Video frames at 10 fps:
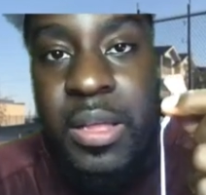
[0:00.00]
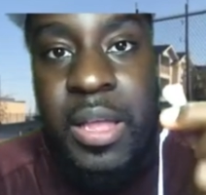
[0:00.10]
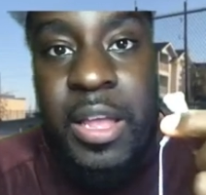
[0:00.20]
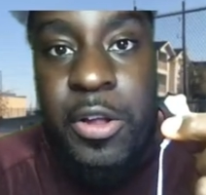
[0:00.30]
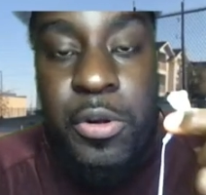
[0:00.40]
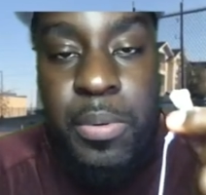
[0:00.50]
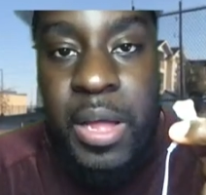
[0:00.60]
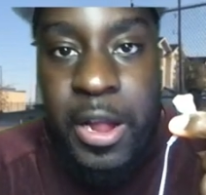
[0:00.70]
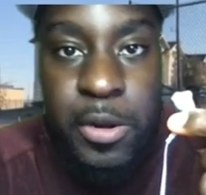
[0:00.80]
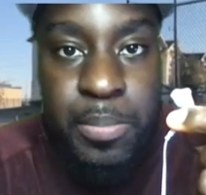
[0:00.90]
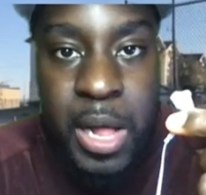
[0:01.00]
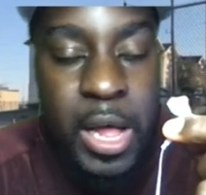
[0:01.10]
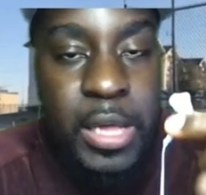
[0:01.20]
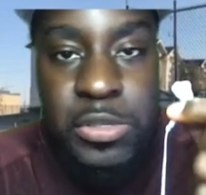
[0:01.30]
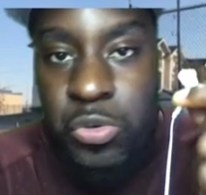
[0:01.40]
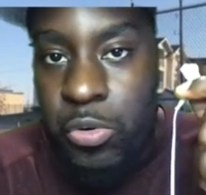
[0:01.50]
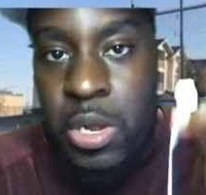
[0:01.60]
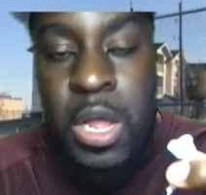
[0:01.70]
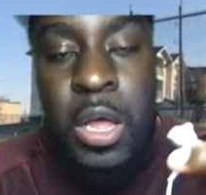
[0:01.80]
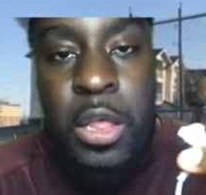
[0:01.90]
AirPods, or,
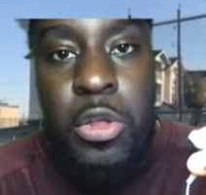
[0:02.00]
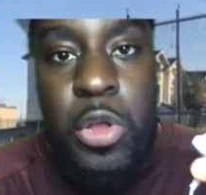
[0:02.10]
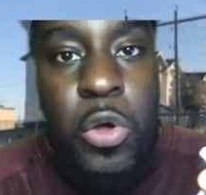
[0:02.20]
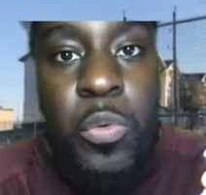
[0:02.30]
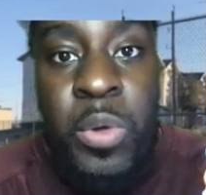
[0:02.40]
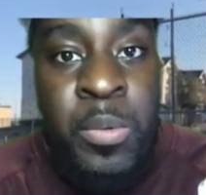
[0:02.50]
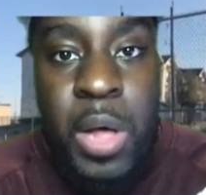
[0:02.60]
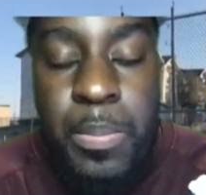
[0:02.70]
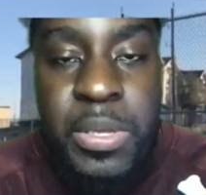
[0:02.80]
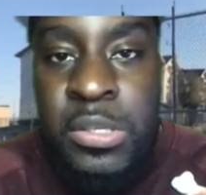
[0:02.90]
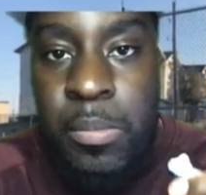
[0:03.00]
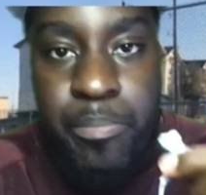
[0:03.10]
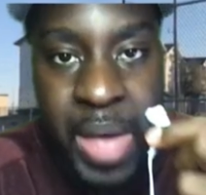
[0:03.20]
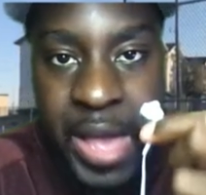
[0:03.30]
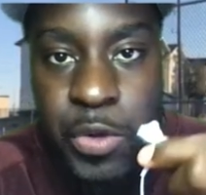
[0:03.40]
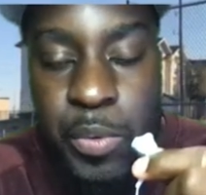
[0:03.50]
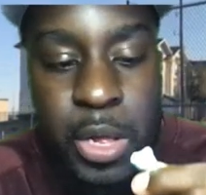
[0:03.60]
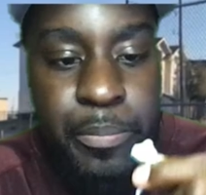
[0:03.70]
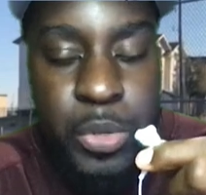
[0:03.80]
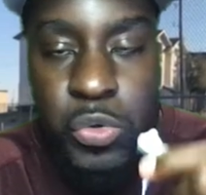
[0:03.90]
you know, and I'll put some
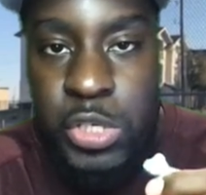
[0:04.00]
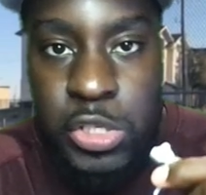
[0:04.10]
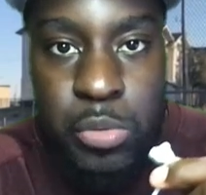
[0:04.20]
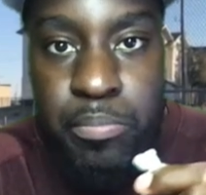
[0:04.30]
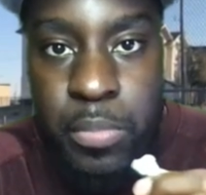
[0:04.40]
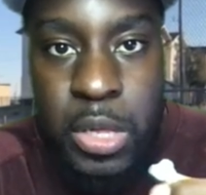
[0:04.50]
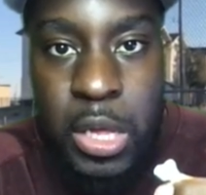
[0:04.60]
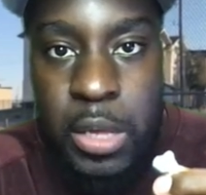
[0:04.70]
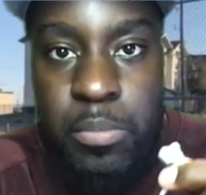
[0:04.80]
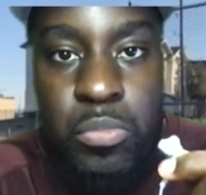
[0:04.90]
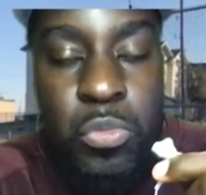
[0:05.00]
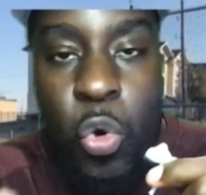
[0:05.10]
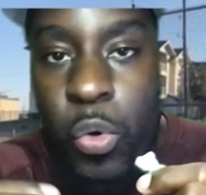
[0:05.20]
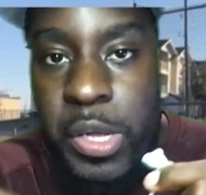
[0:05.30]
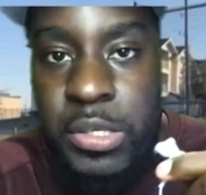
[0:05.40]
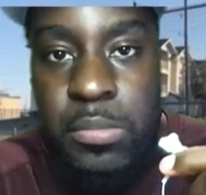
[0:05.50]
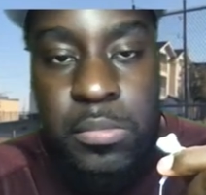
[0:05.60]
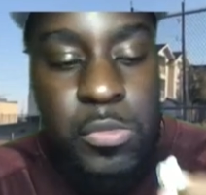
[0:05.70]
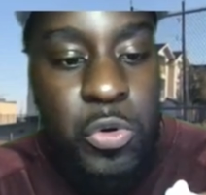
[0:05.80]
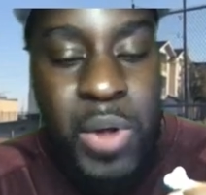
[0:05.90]
background music, some noise, some
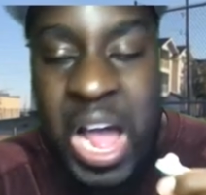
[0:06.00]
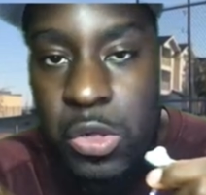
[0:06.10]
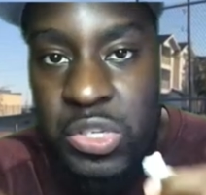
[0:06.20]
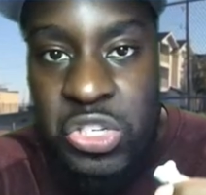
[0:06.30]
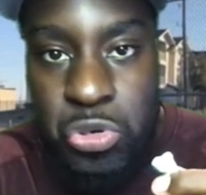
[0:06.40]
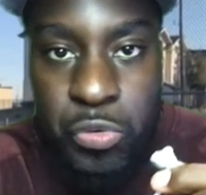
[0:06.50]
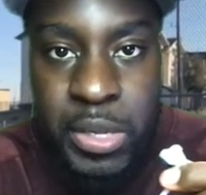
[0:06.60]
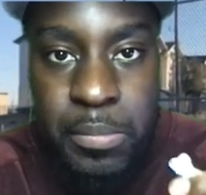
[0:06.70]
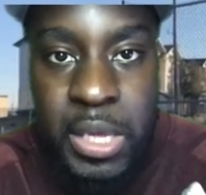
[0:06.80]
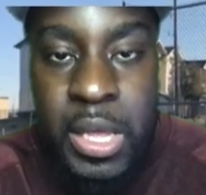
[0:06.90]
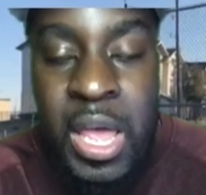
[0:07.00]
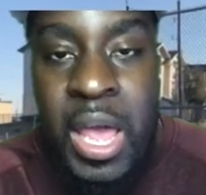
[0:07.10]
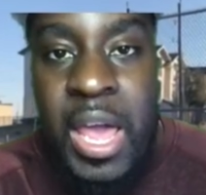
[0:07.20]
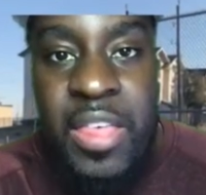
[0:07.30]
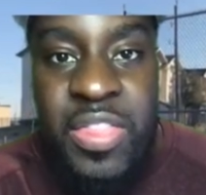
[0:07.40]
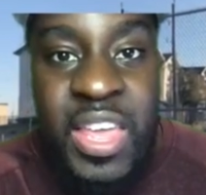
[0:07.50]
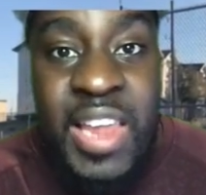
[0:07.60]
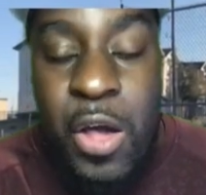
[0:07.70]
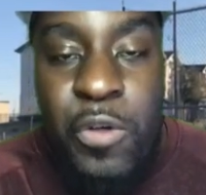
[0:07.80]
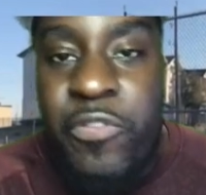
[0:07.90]
crowd screaming, and then
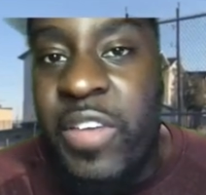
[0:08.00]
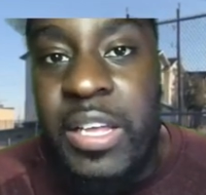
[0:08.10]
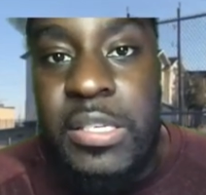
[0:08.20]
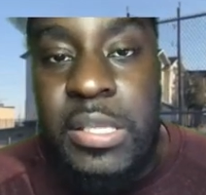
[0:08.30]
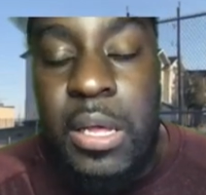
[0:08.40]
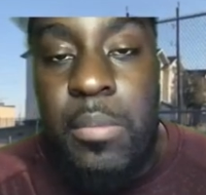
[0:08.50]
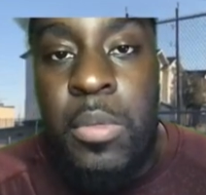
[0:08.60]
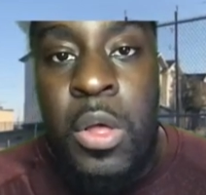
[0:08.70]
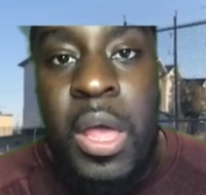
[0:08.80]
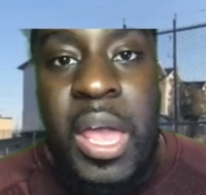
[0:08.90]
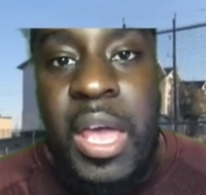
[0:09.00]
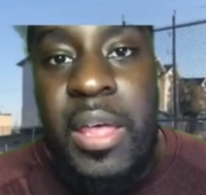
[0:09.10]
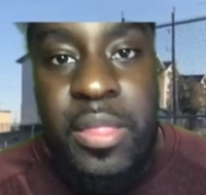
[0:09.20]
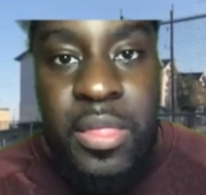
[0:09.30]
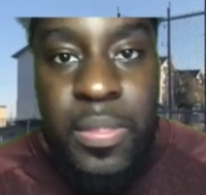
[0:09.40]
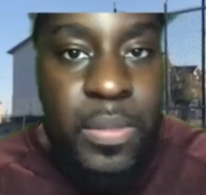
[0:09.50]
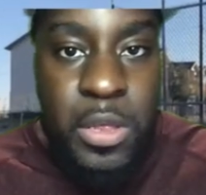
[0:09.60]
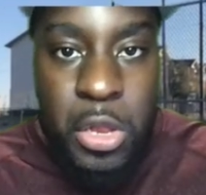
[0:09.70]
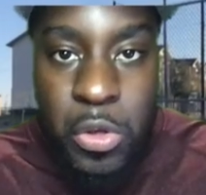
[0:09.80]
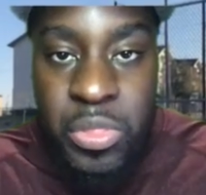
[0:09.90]
I'll face them, and, you
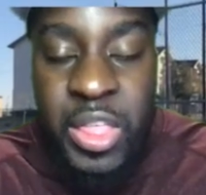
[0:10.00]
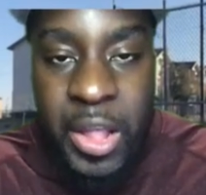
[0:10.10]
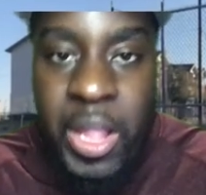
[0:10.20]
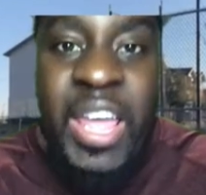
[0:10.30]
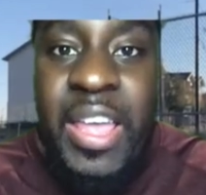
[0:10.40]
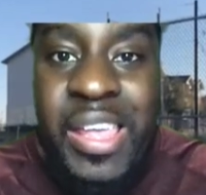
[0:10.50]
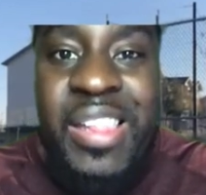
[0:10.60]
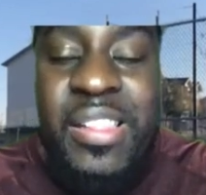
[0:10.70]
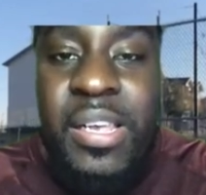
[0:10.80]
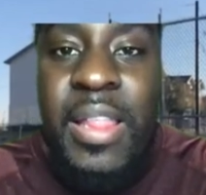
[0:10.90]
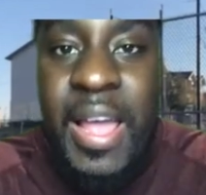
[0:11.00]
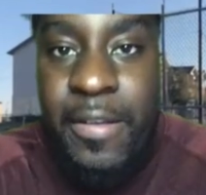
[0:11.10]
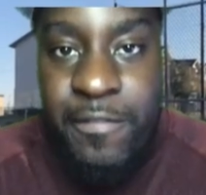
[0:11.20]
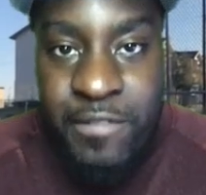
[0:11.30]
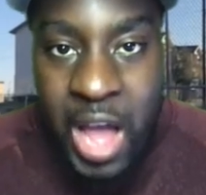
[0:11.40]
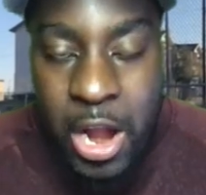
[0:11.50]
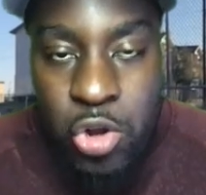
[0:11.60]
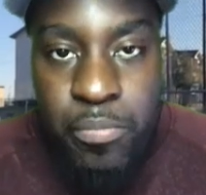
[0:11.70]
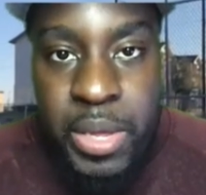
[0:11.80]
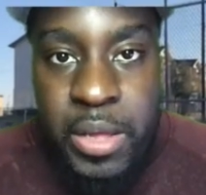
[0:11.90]
know, they get into that
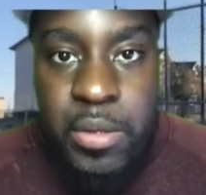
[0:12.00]
environment